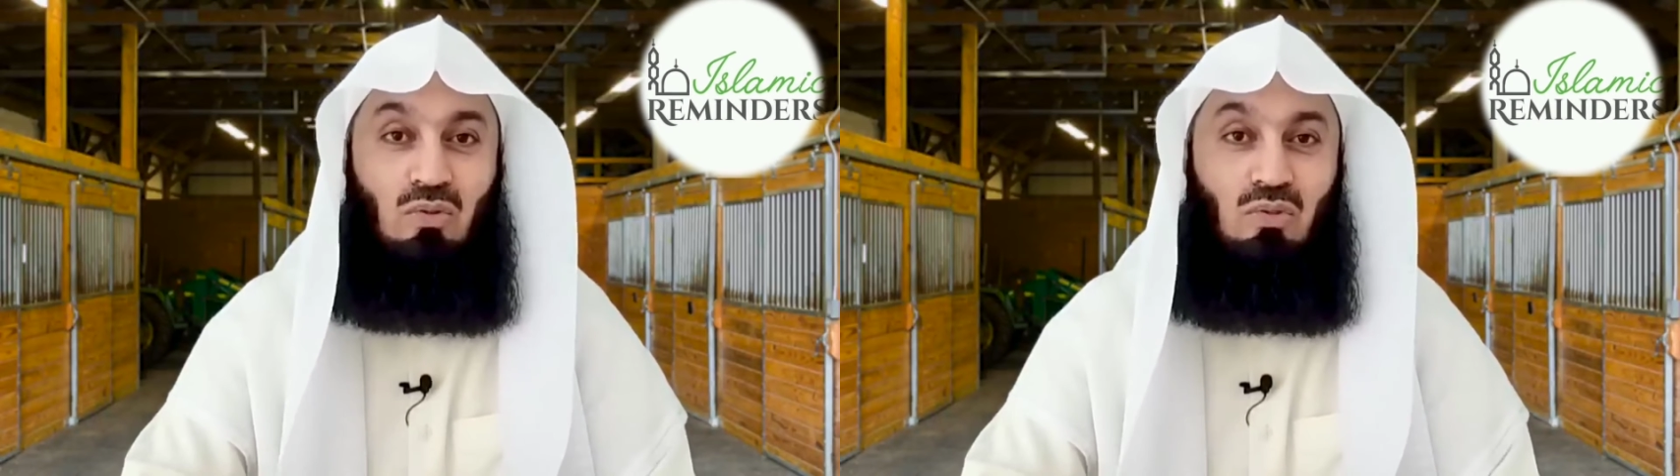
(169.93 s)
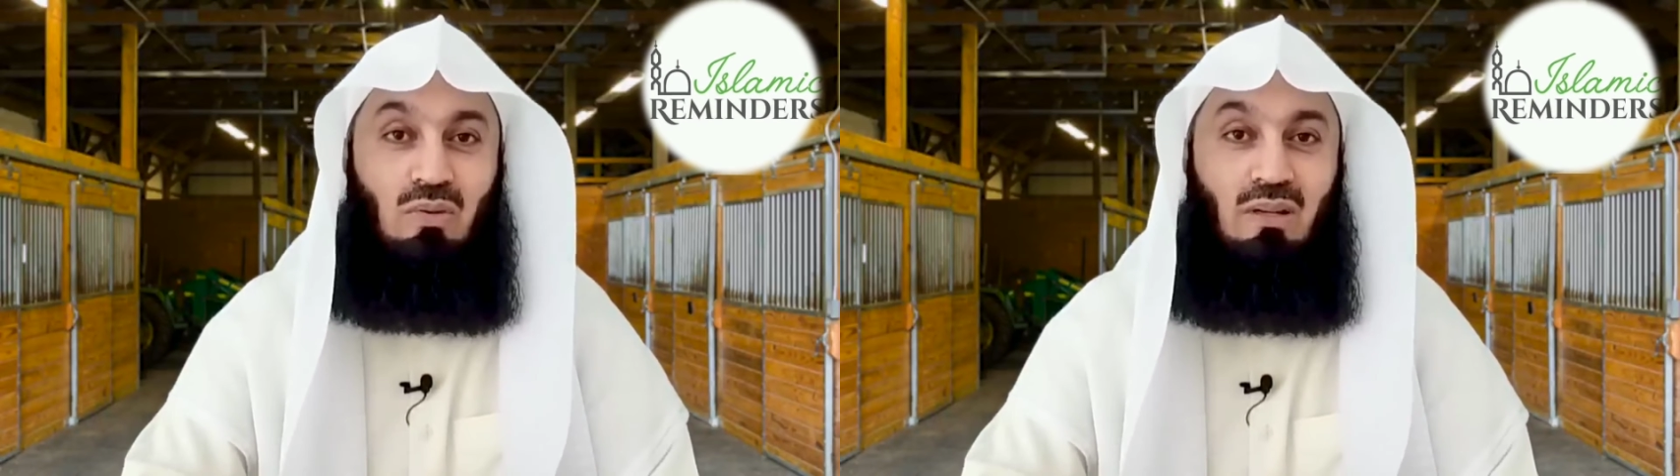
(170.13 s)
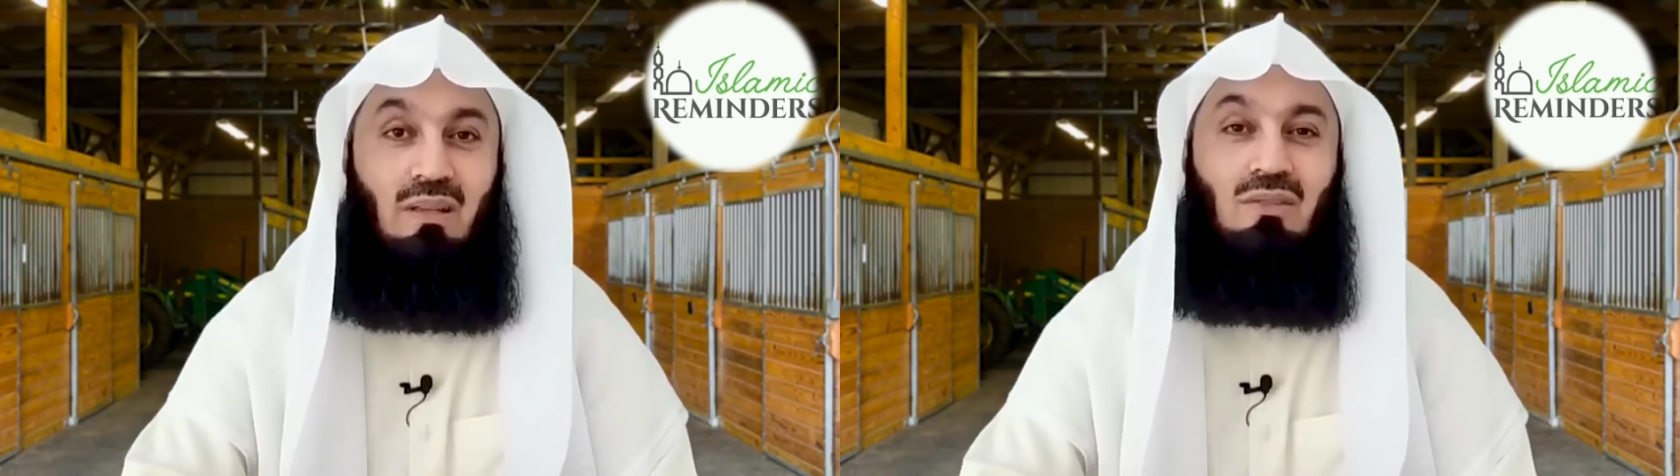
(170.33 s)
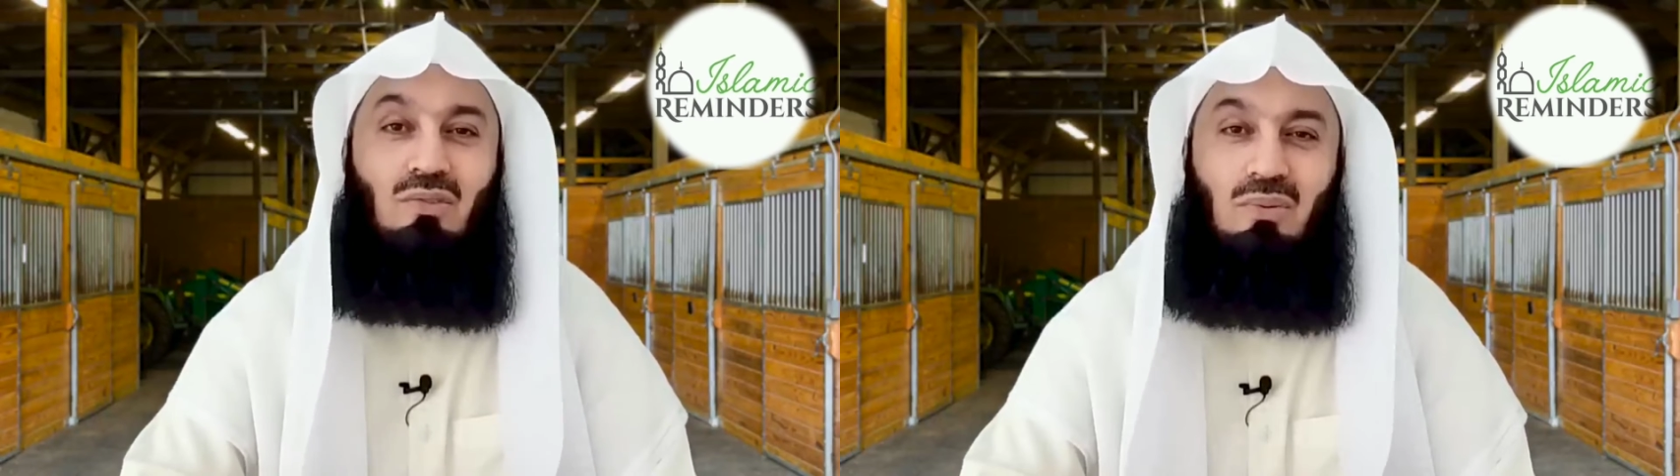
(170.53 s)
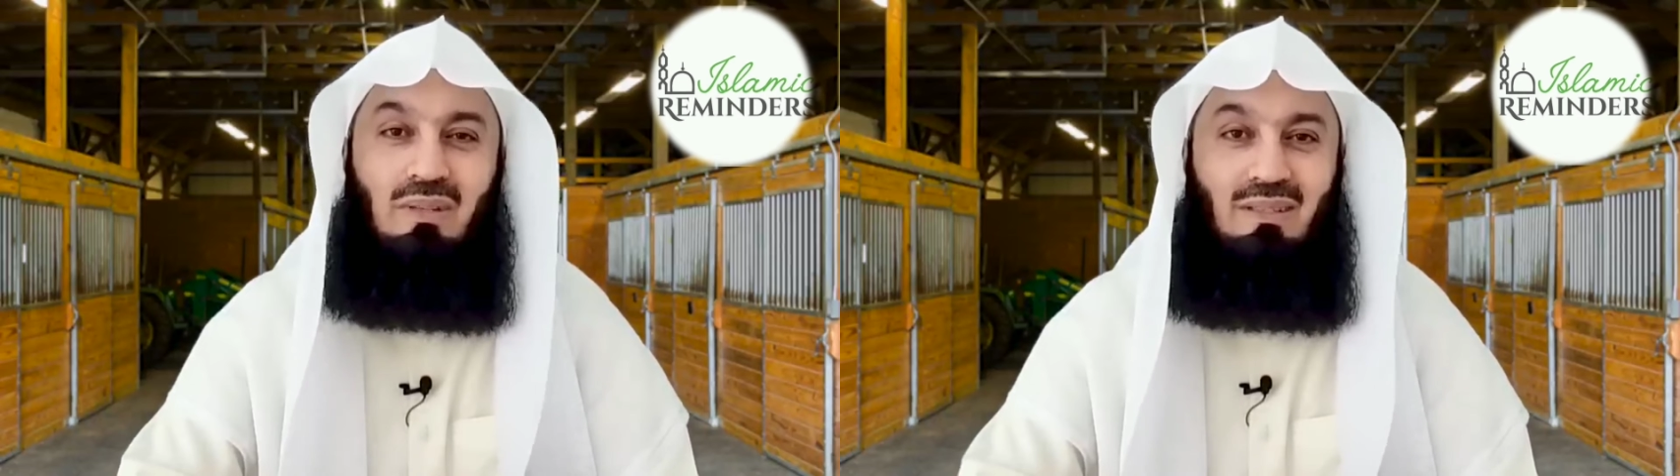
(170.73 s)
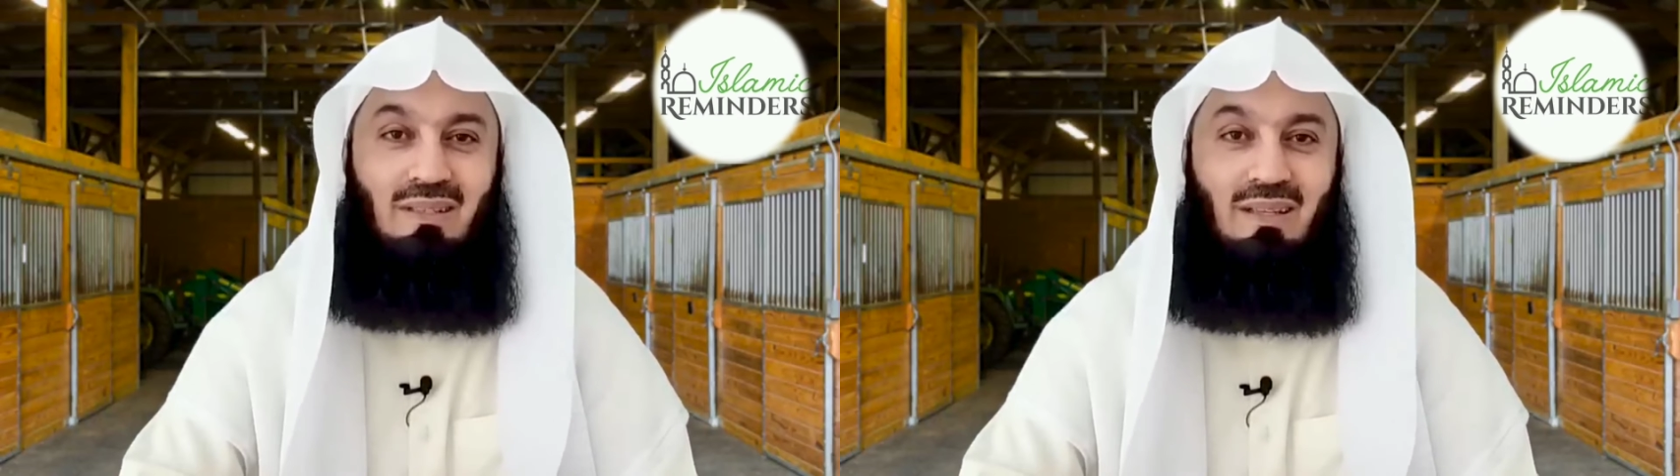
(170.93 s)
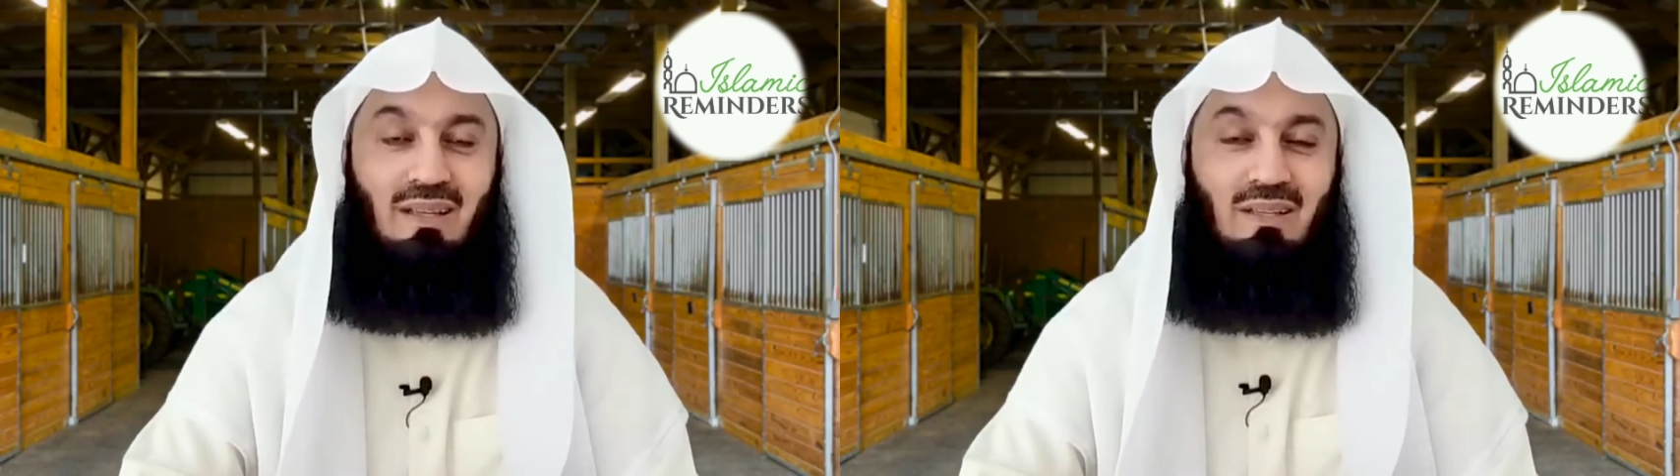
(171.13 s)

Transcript: or Sunnah, do it.